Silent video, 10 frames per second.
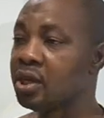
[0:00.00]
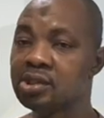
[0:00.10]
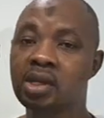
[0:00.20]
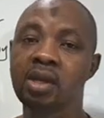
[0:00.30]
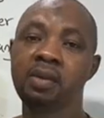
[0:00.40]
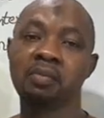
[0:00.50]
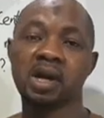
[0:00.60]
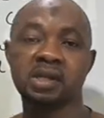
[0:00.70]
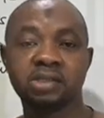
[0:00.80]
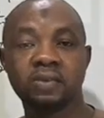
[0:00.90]
as
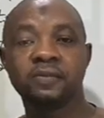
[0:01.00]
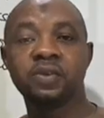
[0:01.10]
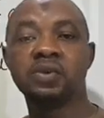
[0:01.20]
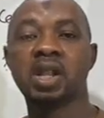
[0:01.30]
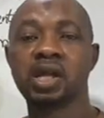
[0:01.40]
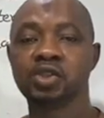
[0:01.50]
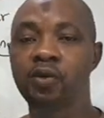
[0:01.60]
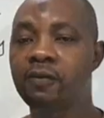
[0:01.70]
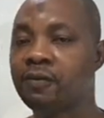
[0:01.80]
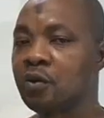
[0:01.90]
magnetic field lines
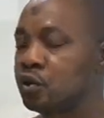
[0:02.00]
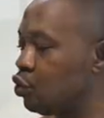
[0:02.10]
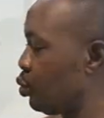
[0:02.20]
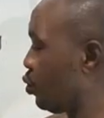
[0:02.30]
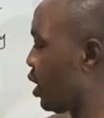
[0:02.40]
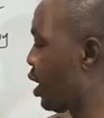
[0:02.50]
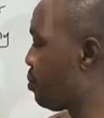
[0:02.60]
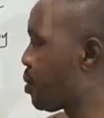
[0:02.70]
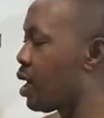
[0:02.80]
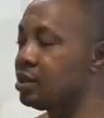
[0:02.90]
of force, will
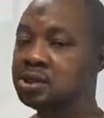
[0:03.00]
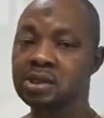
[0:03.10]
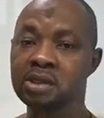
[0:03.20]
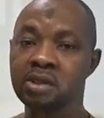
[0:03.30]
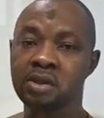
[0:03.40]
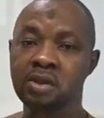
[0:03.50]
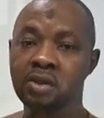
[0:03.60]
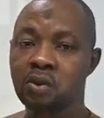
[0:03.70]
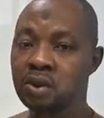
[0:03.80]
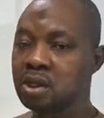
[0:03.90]
emerge.
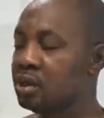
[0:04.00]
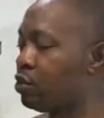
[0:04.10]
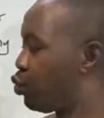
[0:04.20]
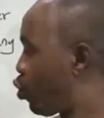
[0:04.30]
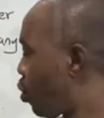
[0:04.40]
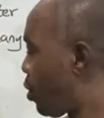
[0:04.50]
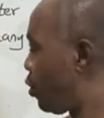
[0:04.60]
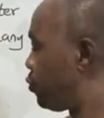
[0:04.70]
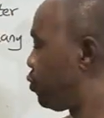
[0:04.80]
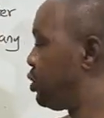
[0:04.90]
They will come
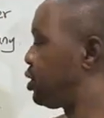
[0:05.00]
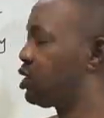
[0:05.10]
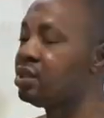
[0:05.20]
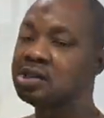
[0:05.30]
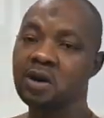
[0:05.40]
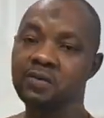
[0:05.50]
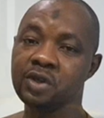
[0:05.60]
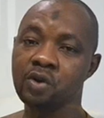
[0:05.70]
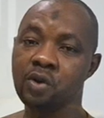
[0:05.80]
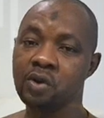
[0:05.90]
out from the center of
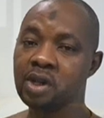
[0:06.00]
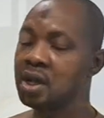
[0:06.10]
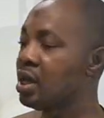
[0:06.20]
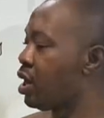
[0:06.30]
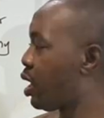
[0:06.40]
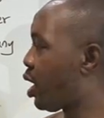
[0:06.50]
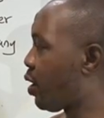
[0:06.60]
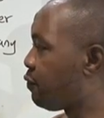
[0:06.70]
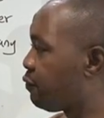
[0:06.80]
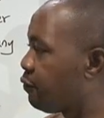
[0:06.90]
the coil
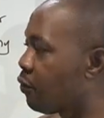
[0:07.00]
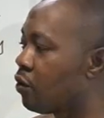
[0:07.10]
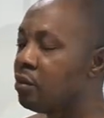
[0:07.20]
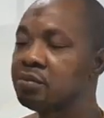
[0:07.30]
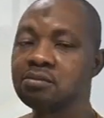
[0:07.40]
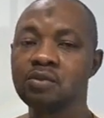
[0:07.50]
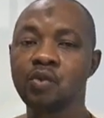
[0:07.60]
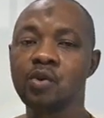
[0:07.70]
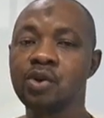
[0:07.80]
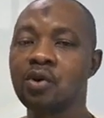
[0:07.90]
and form
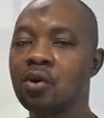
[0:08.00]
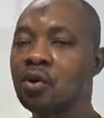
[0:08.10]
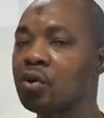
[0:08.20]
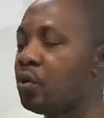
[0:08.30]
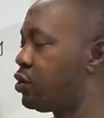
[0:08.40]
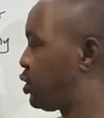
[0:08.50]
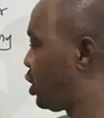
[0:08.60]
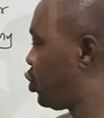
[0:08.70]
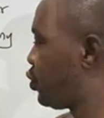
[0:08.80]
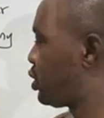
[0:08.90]
what we call
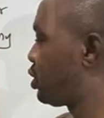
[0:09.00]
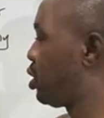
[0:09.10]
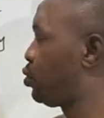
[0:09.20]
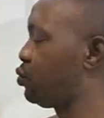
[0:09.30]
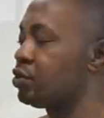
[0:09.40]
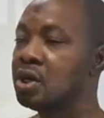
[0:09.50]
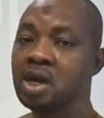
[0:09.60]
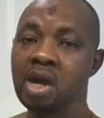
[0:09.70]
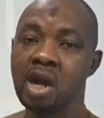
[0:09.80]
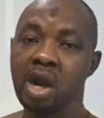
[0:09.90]
concentric circles
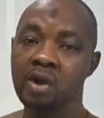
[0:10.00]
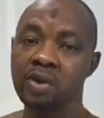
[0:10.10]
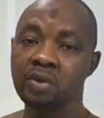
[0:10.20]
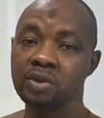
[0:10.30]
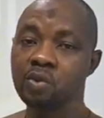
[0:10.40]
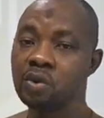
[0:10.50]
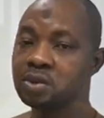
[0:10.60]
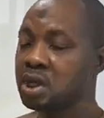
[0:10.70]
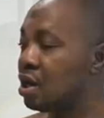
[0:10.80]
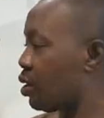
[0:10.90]
around the
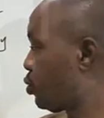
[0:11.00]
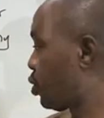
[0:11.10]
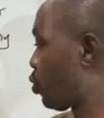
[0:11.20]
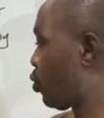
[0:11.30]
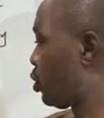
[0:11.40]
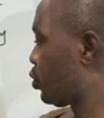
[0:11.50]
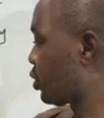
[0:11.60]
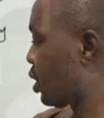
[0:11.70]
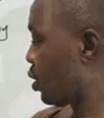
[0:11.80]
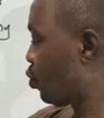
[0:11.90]
what? Around the coil,
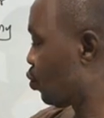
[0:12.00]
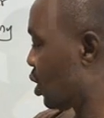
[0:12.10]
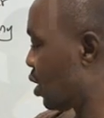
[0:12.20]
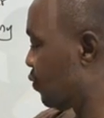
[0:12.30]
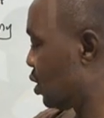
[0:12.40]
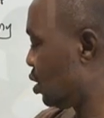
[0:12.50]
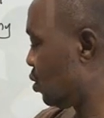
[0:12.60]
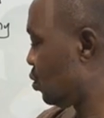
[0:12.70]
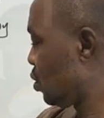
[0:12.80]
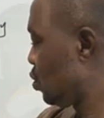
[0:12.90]
just like what we have here
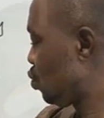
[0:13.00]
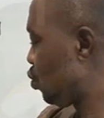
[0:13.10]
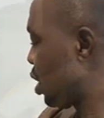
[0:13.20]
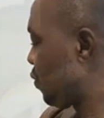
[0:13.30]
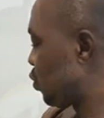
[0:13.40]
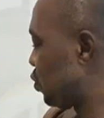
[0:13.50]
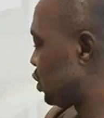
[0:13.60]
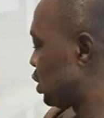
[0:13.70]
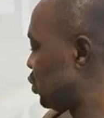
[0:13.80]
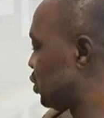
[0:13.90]
now. We have
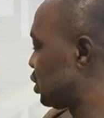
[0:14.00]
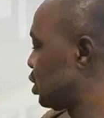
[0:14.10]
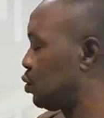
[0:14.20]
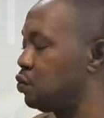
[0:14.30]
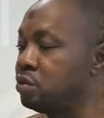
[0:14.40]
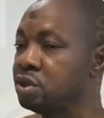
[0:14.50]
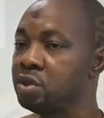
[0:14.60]
concentric circle,